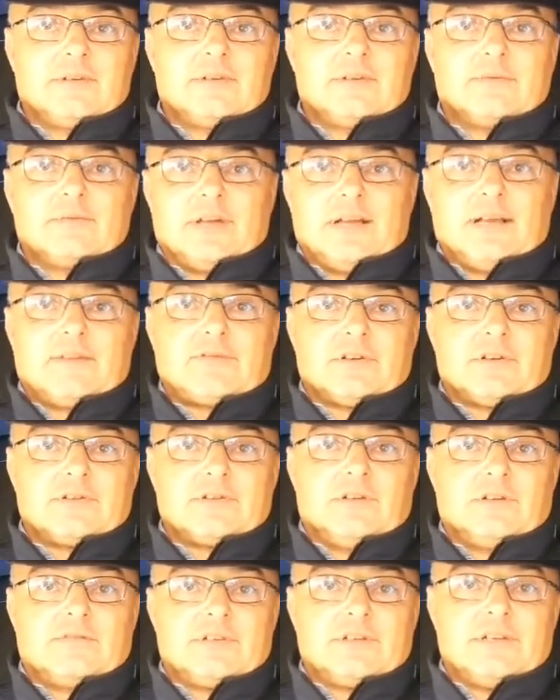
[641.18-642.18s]
After the
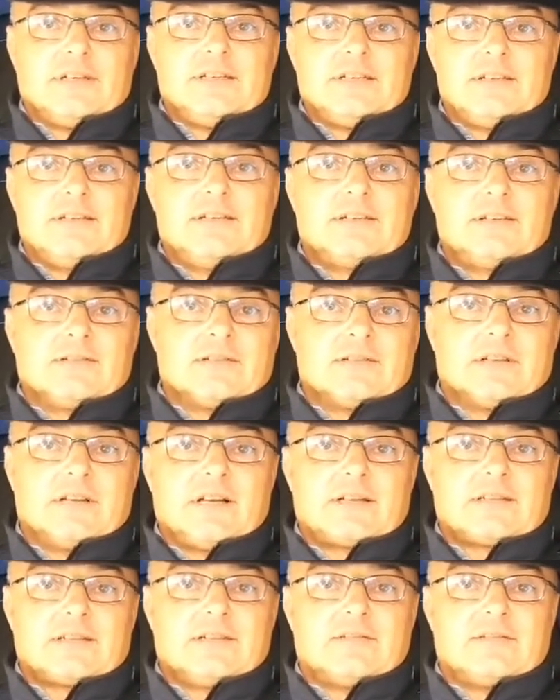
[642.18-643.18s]
COVID-19 or the
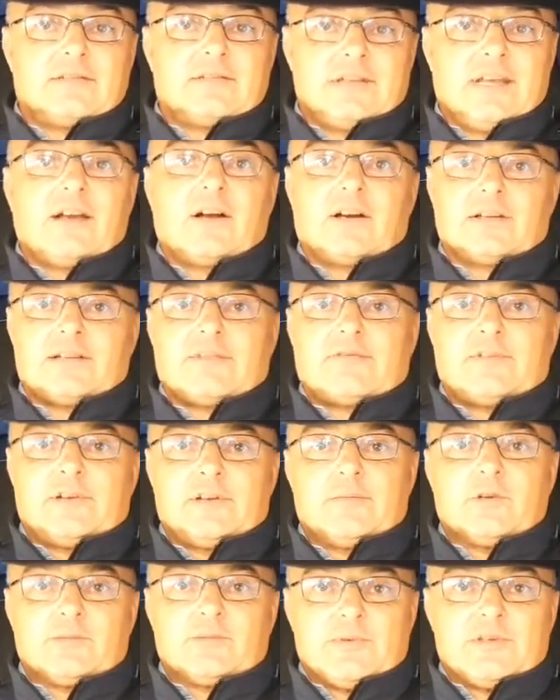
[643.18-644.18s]
lockdown? Yeah,
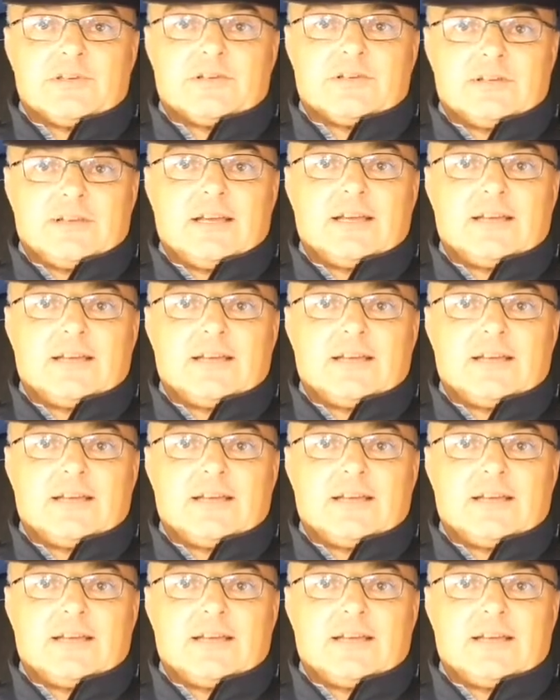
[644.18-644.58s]
definitely, much busier, yeah.